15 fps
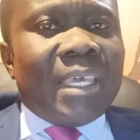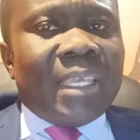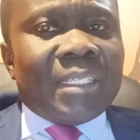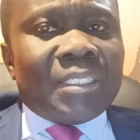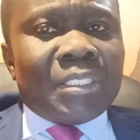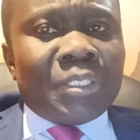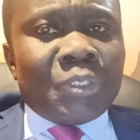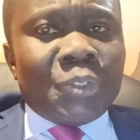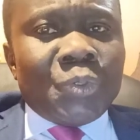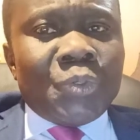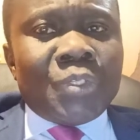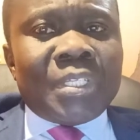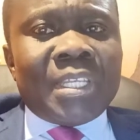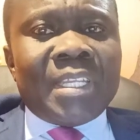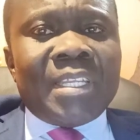
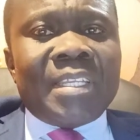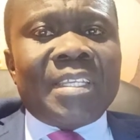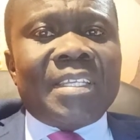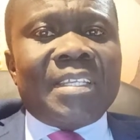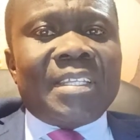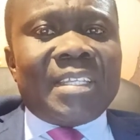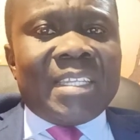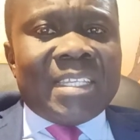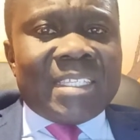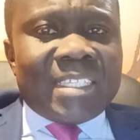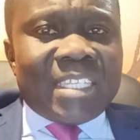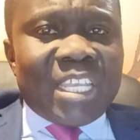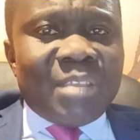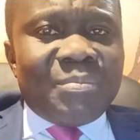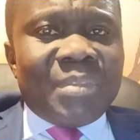instituting the
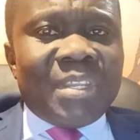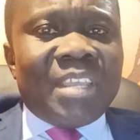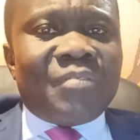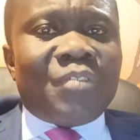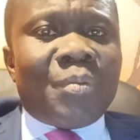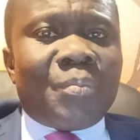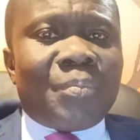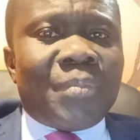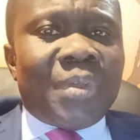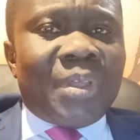same day for